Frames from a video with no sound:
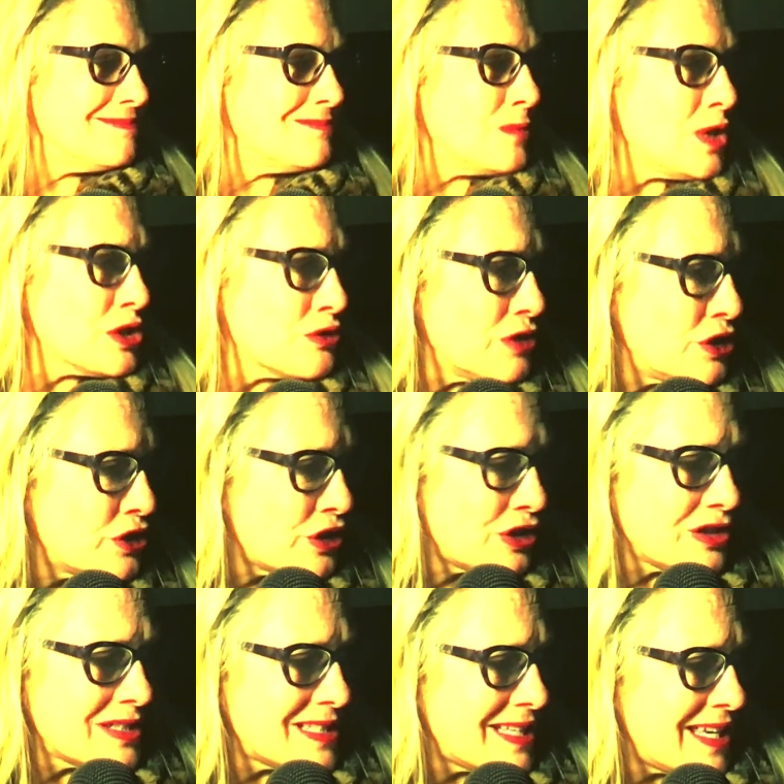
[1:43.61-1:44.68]
Wall Street Journal
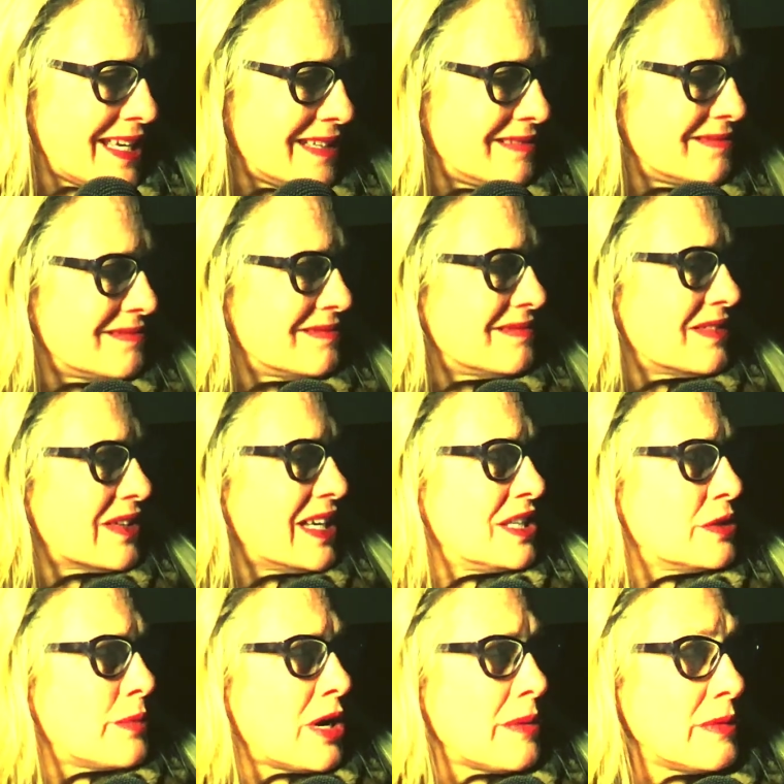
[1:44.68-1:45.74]
today. Okay,
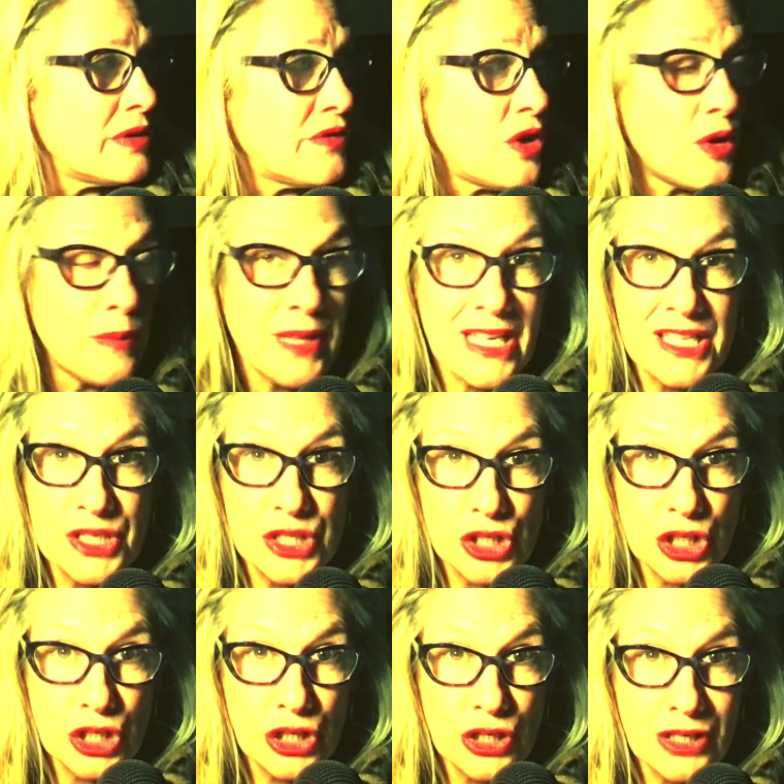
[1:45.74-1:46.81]
Department of Homeland
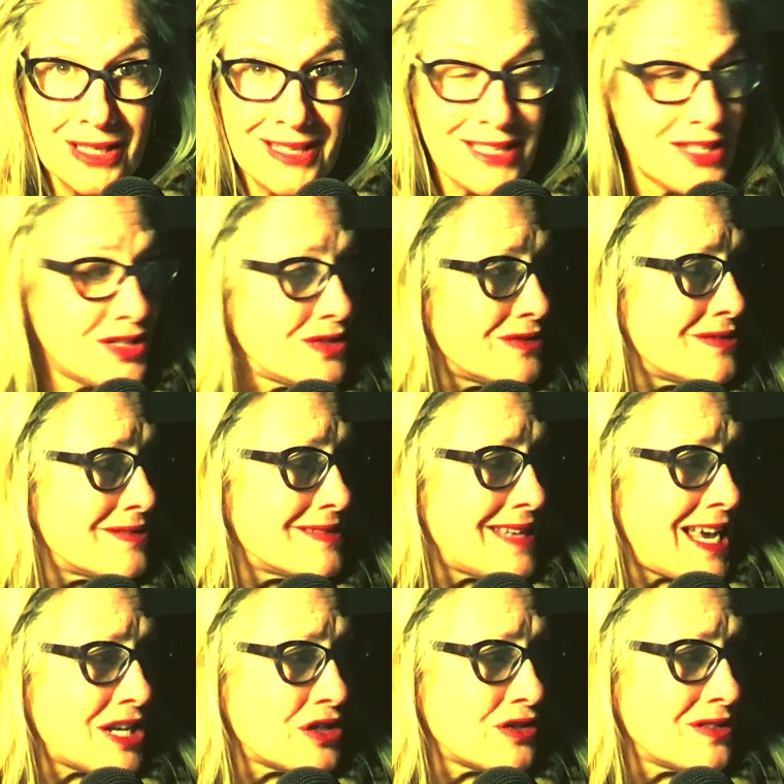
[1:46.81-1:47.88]
Security issues
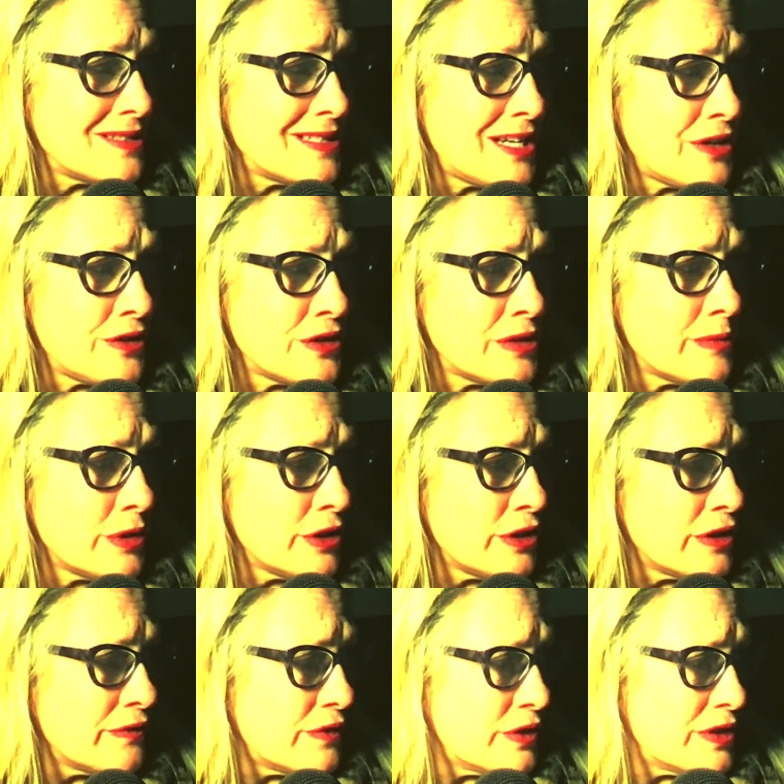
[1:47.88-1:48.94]
national terrorism
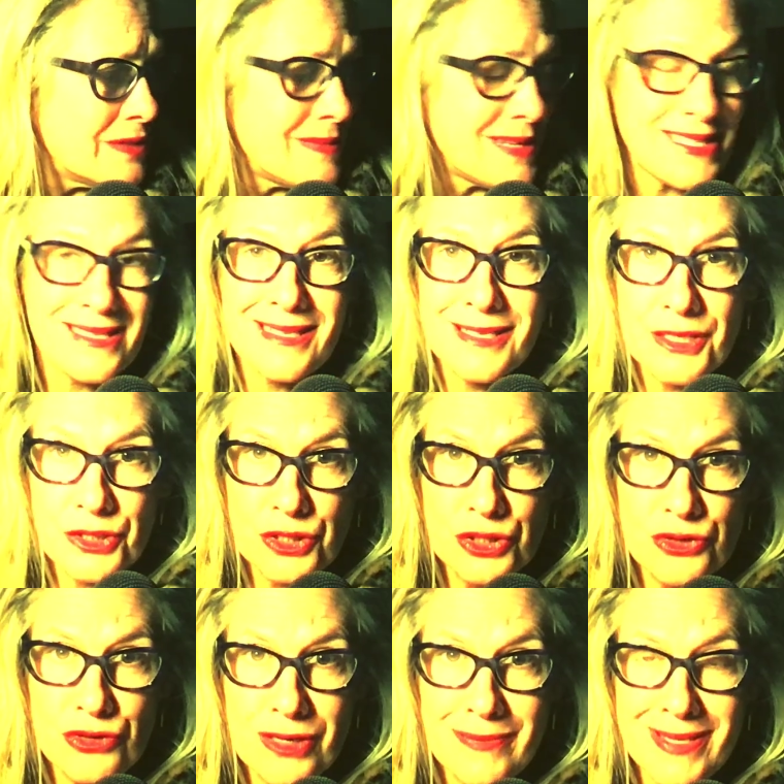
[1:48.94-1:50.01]
alert for domestic
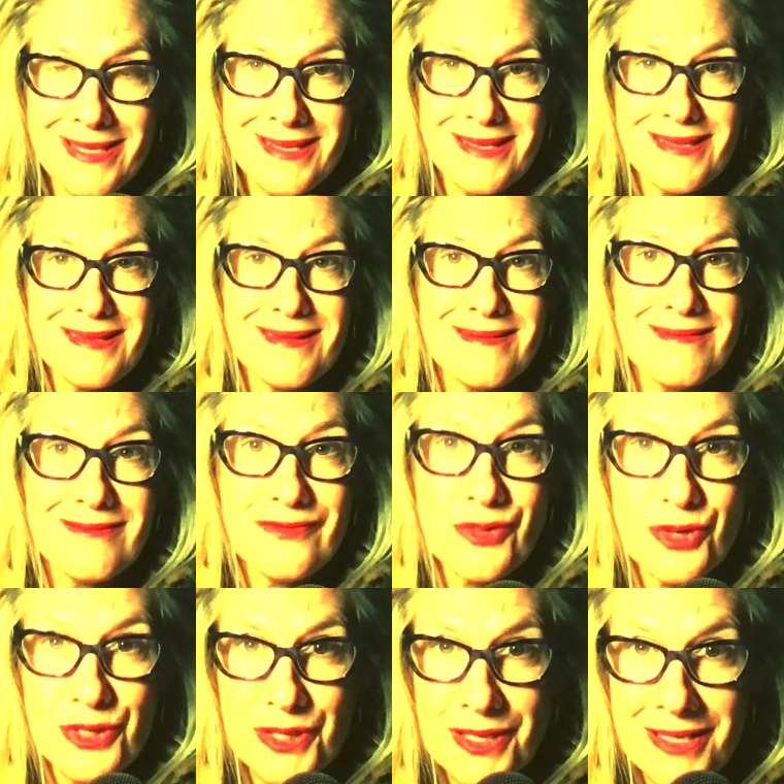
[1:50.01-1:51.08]
extremists
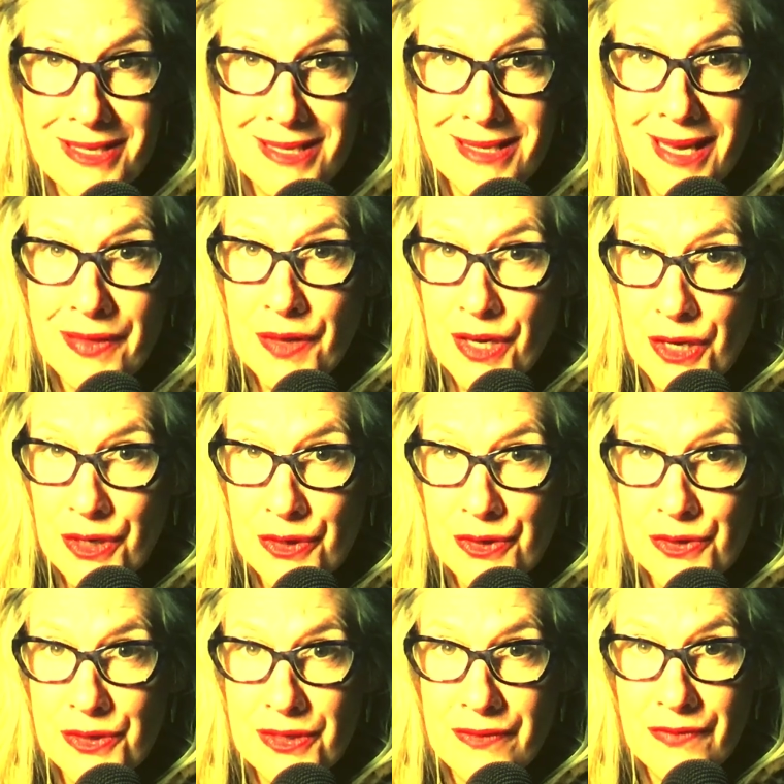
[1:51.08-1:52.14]
course, this is on the
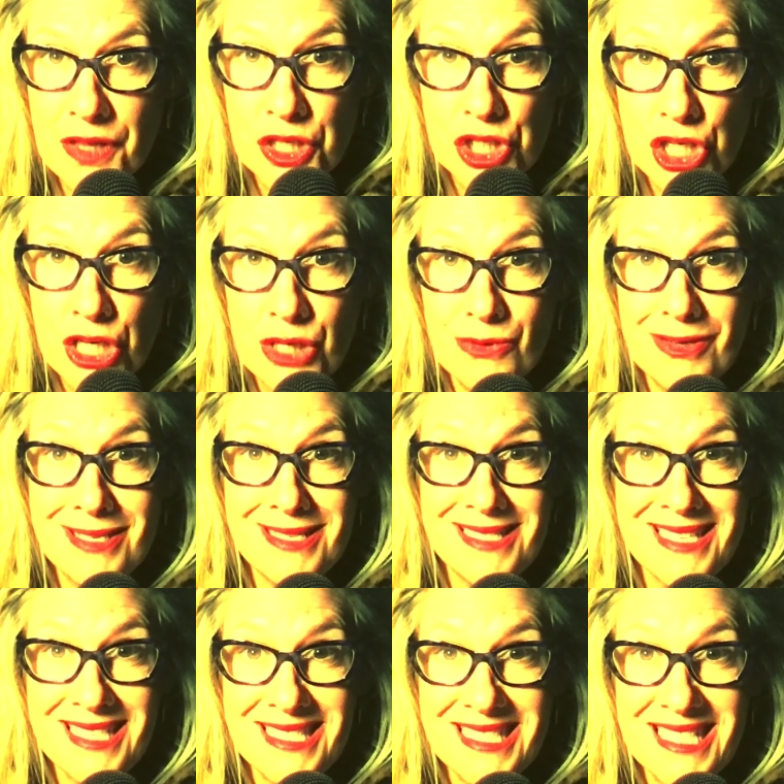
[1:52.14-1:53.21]
heels of the January
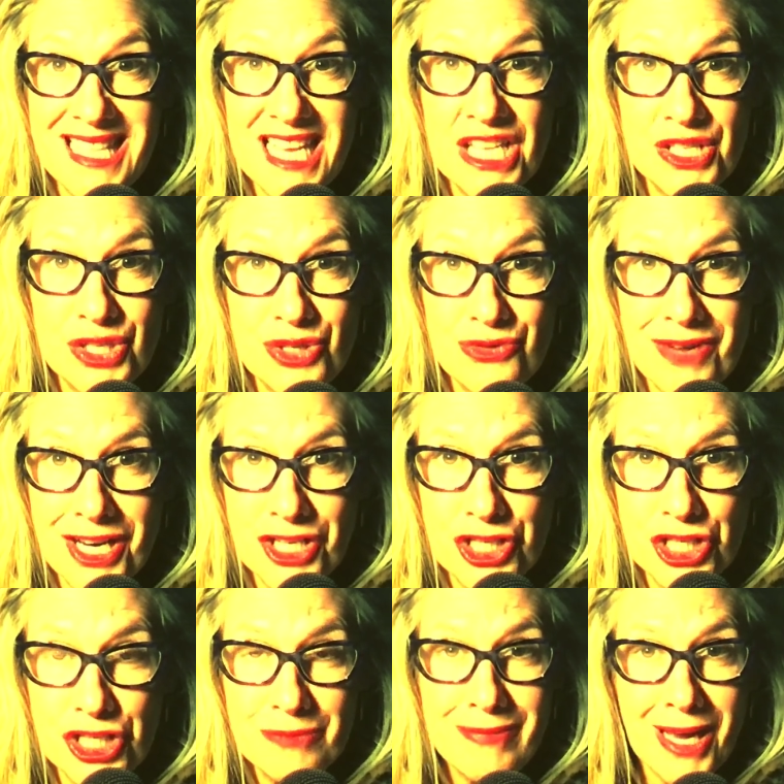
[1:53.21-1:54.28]
6th
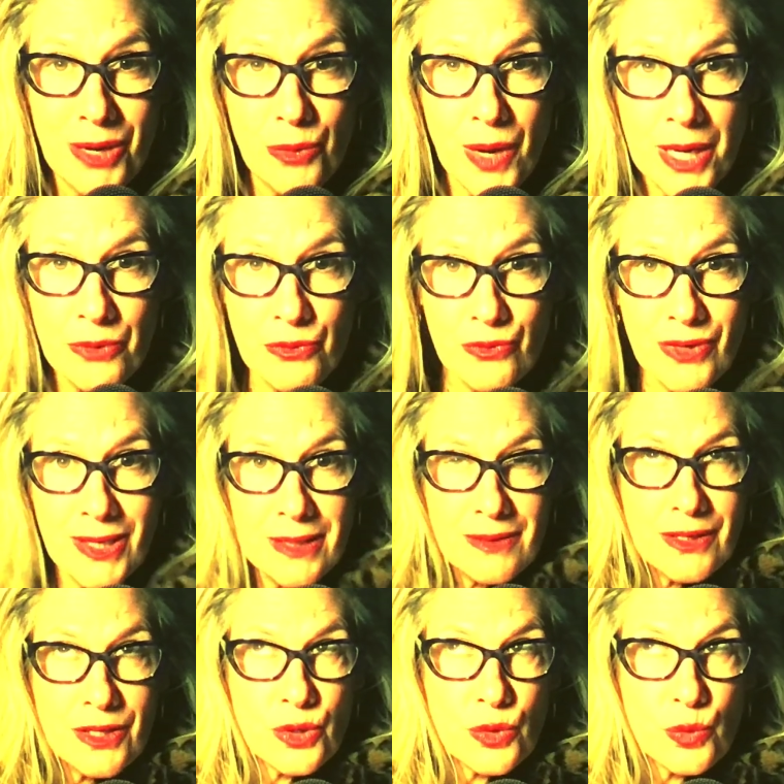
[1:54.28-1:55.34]
insurrection by white, you
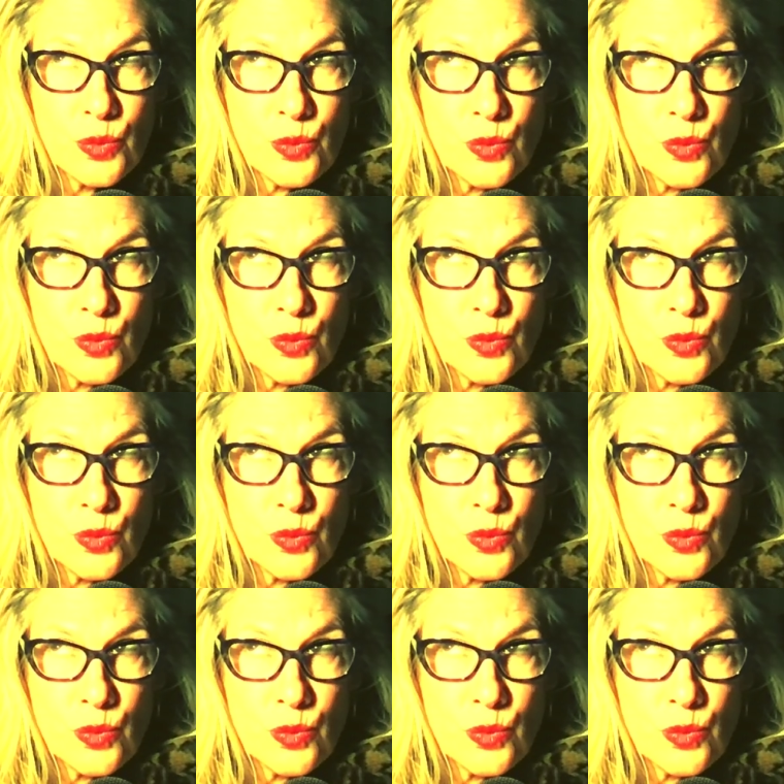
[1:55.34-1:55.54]
know,